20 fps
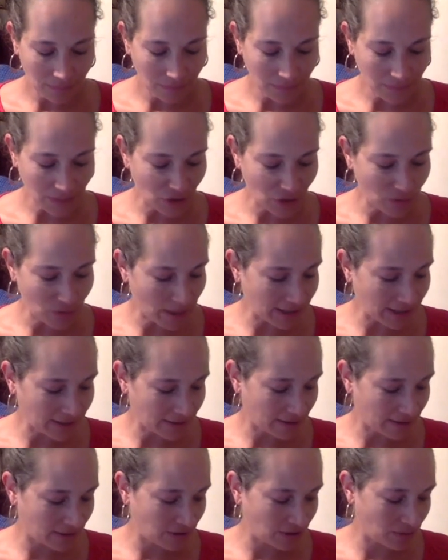you
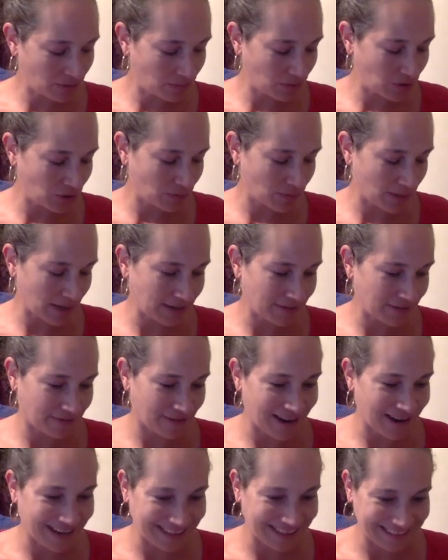might
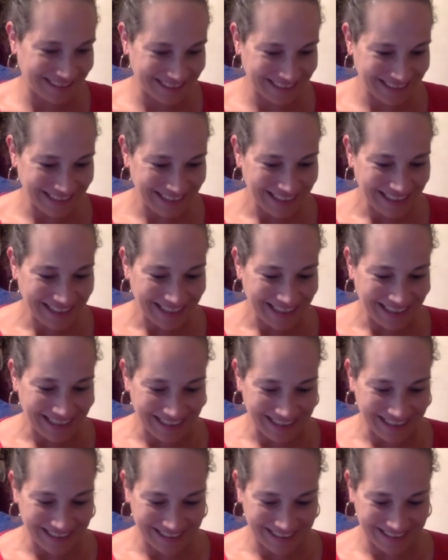find
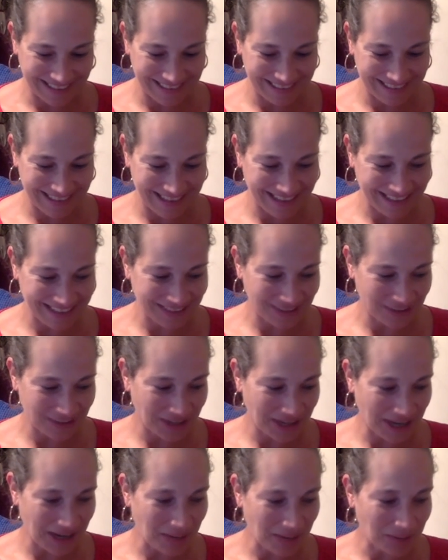that
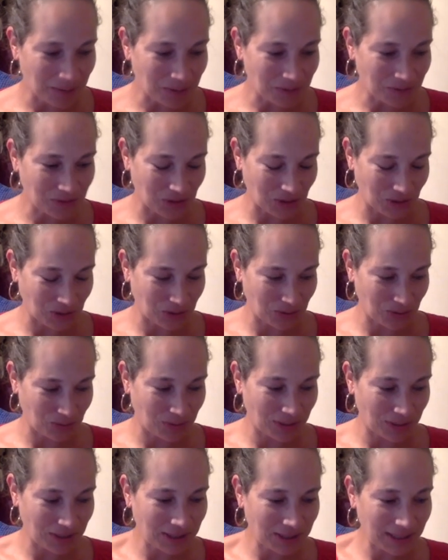you're able to
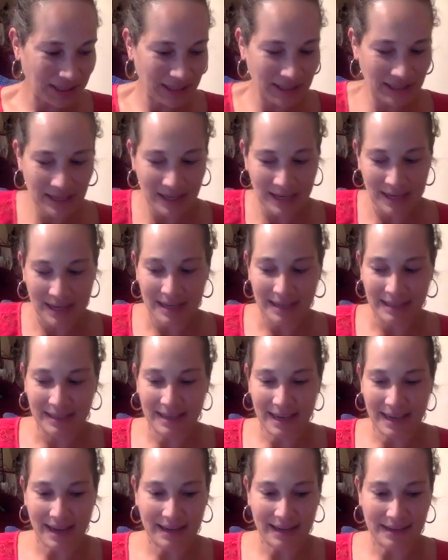really
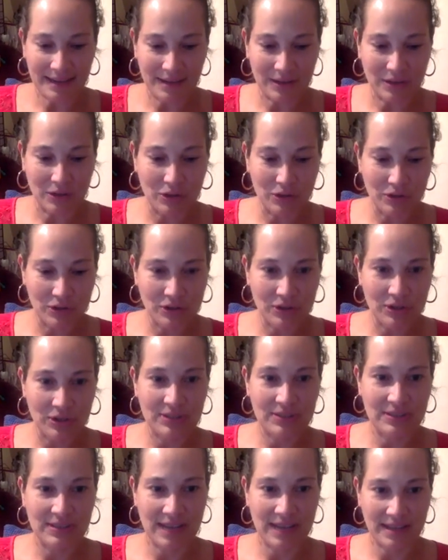get a good
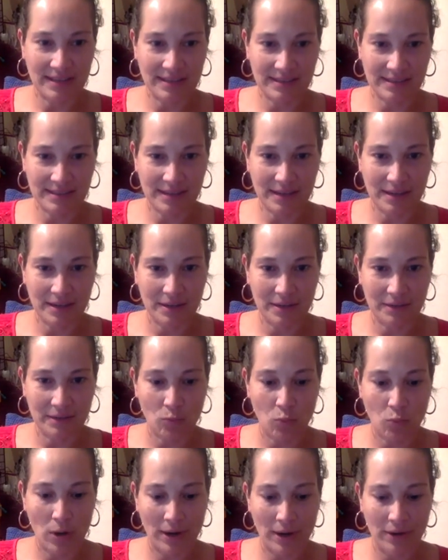sense of
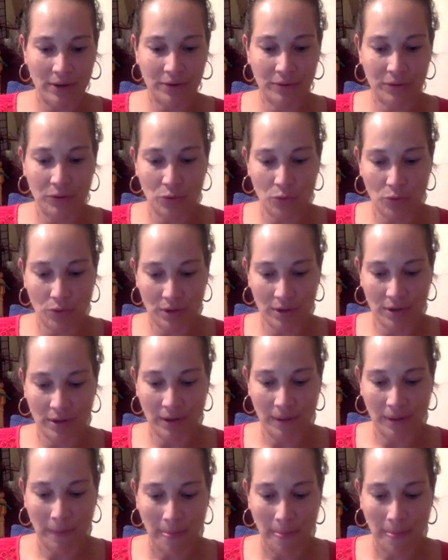where your